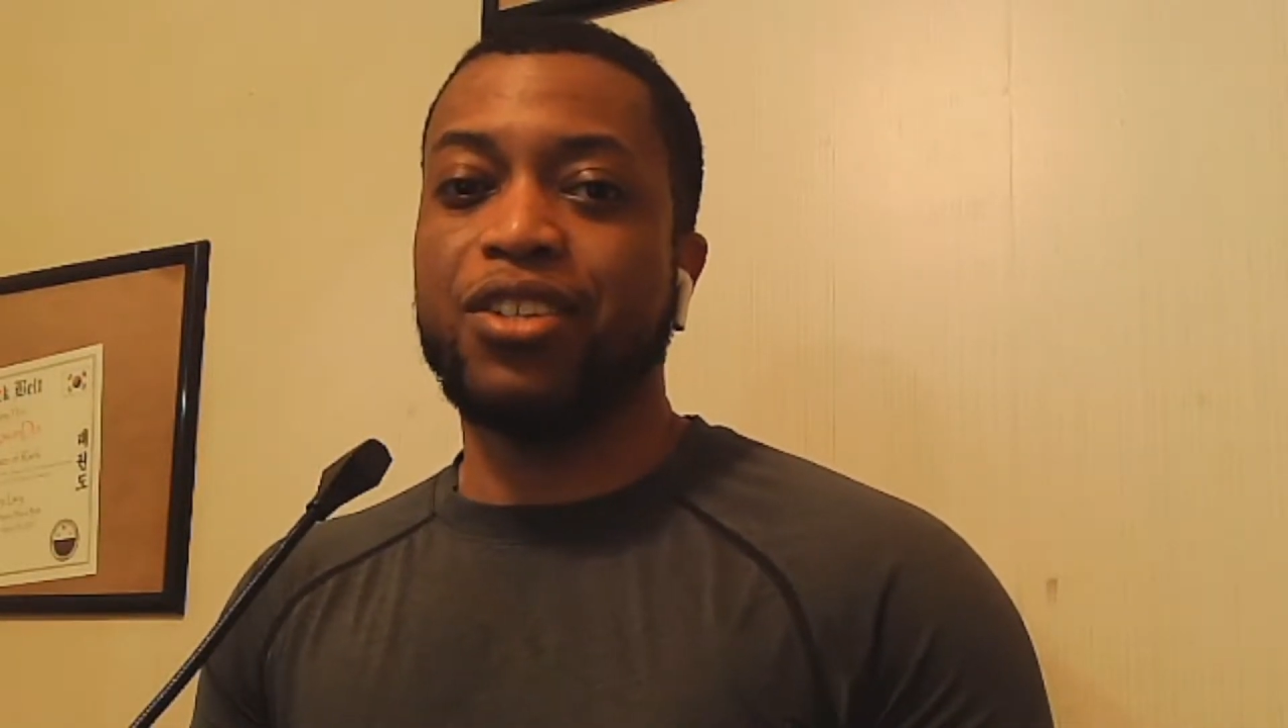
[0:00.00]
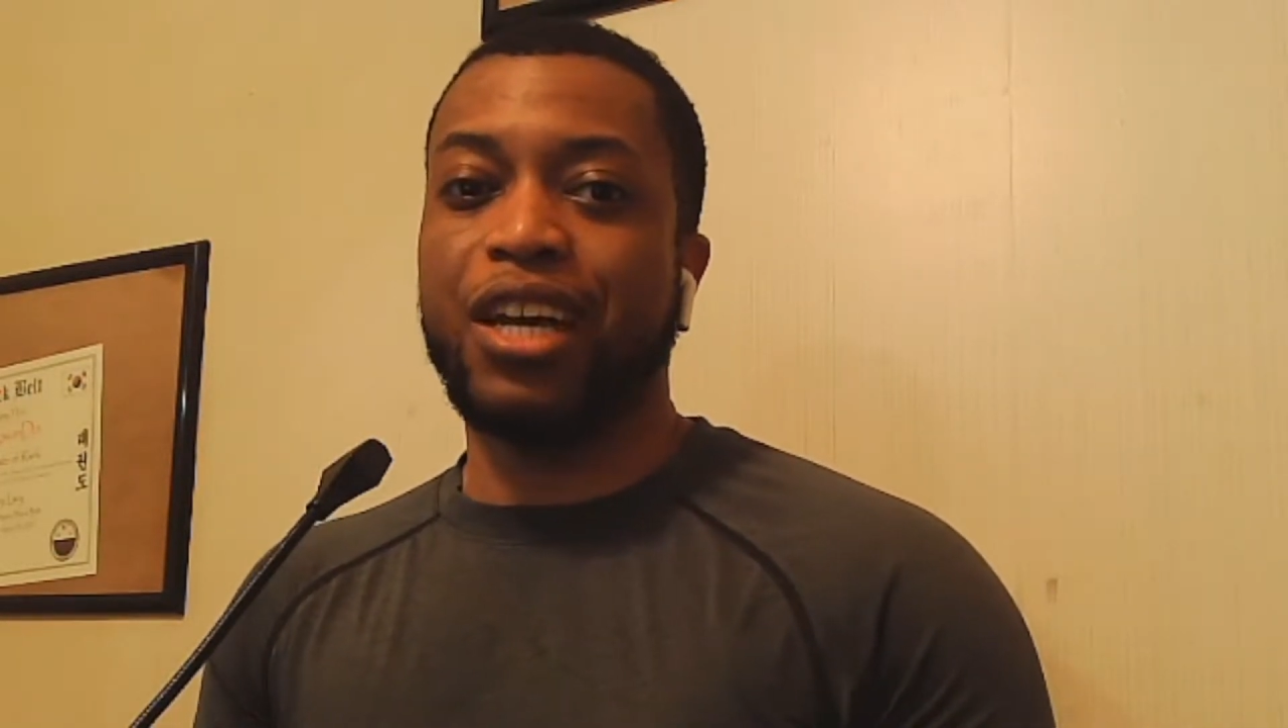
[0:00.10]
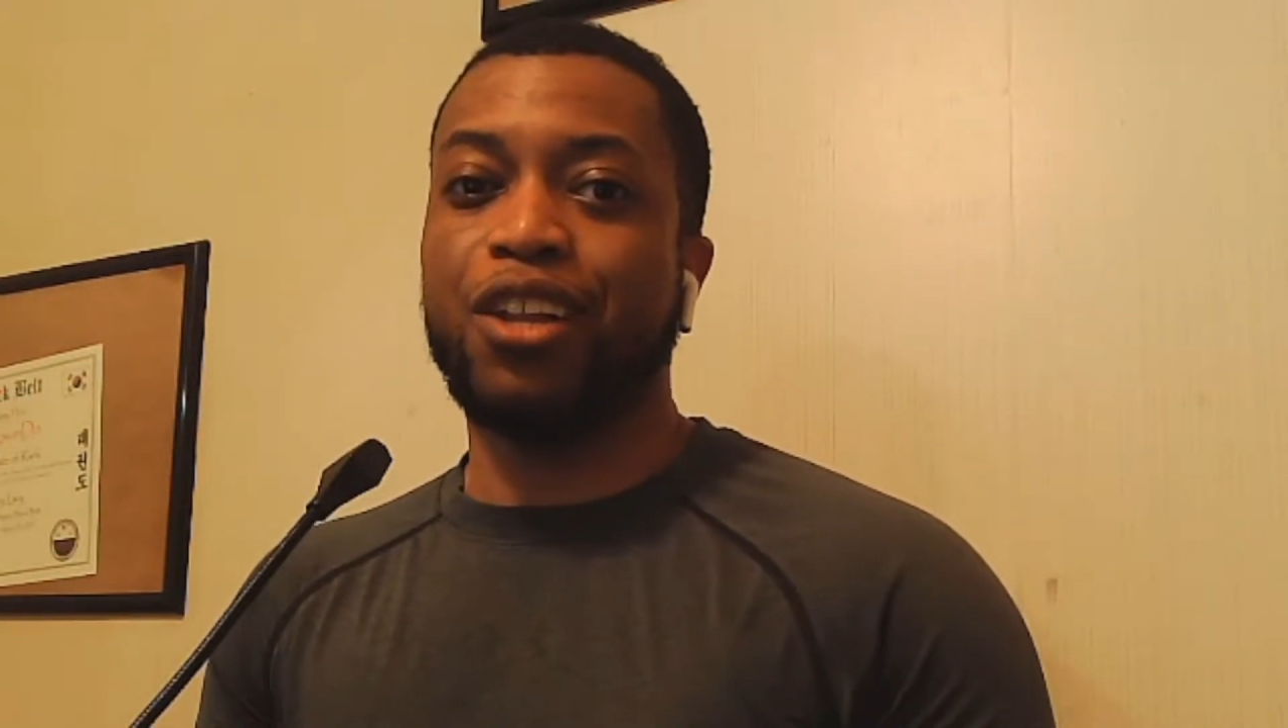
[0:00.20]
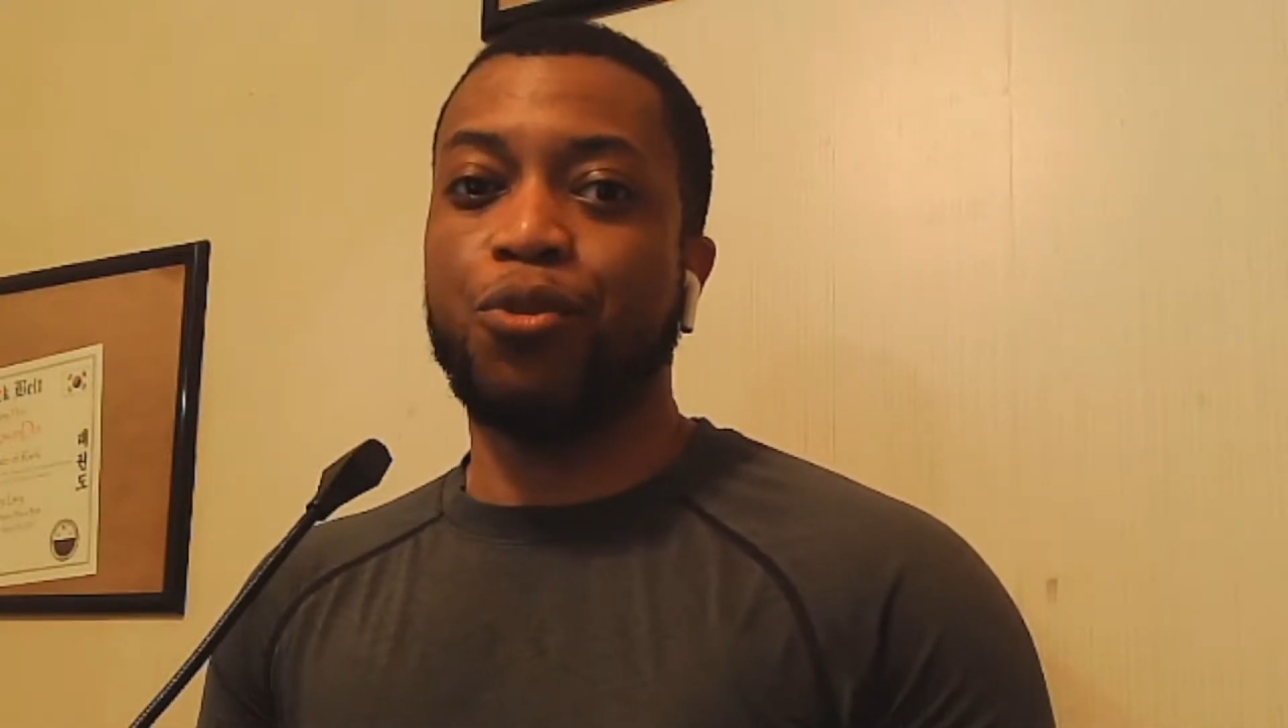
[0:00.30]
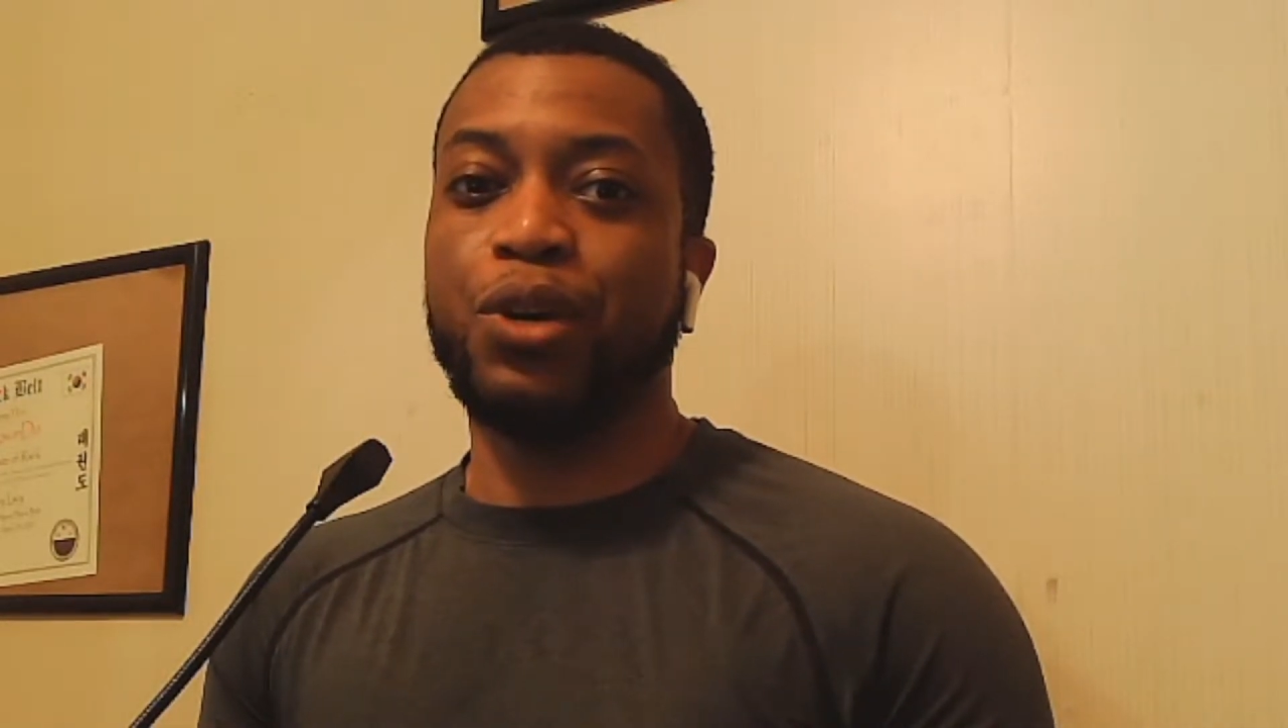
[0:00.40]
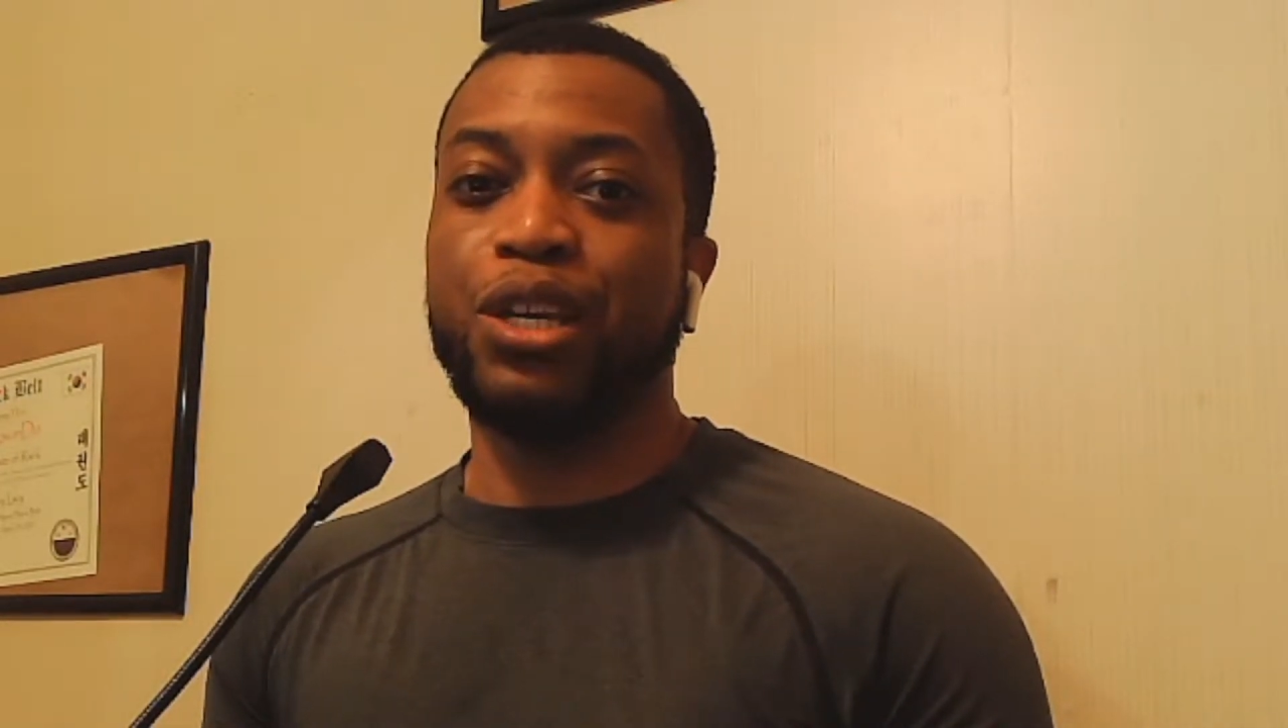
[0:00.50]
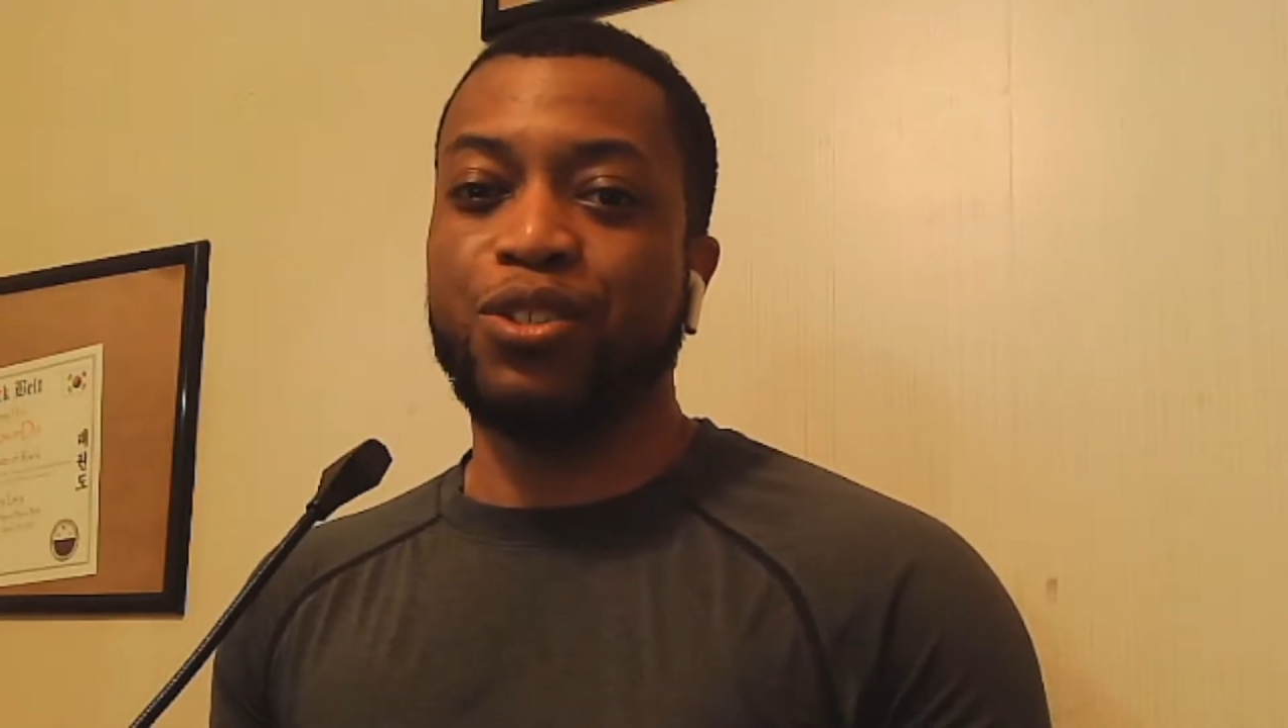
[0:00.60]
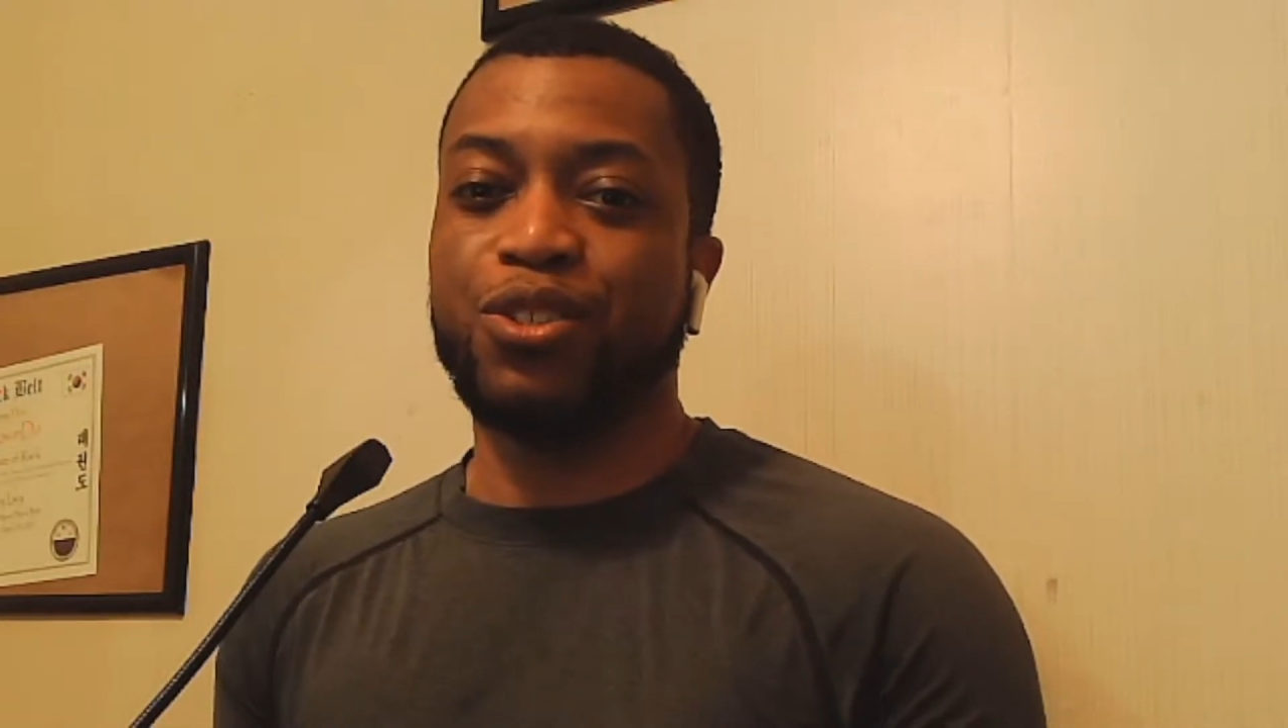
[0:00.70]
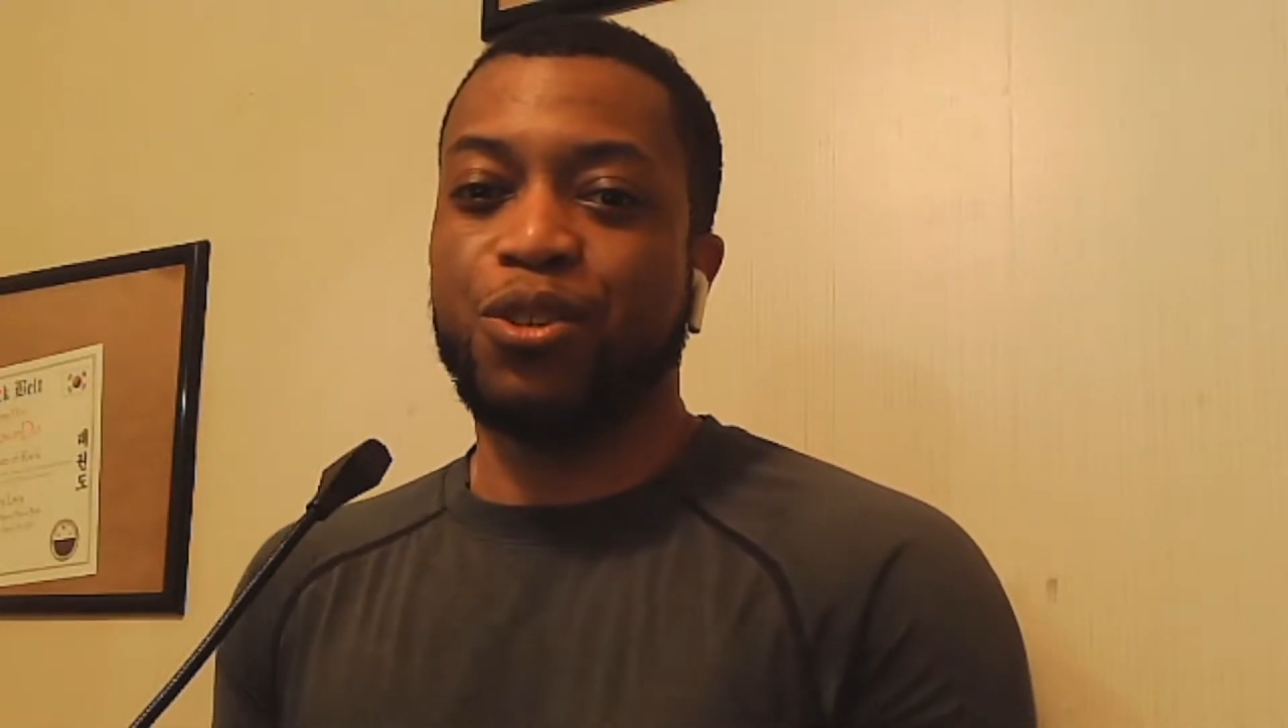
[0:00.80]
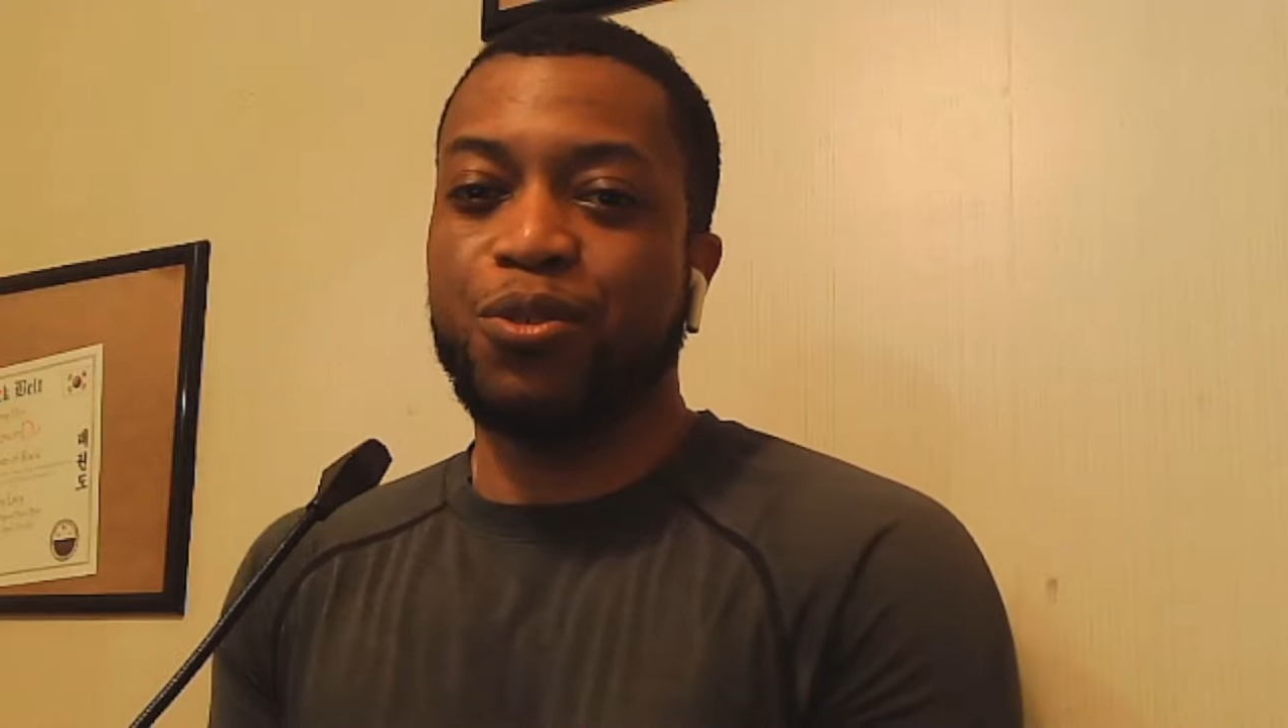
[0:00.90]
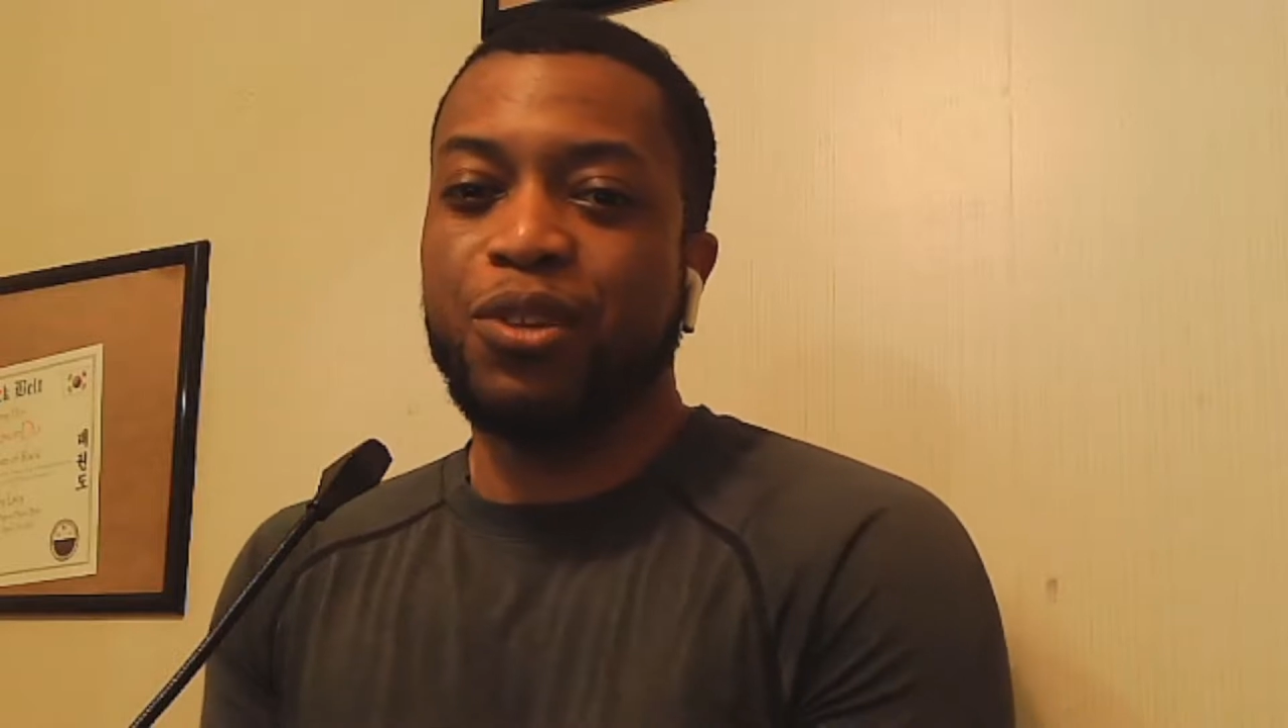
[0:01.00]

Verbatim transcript: Halloween. So,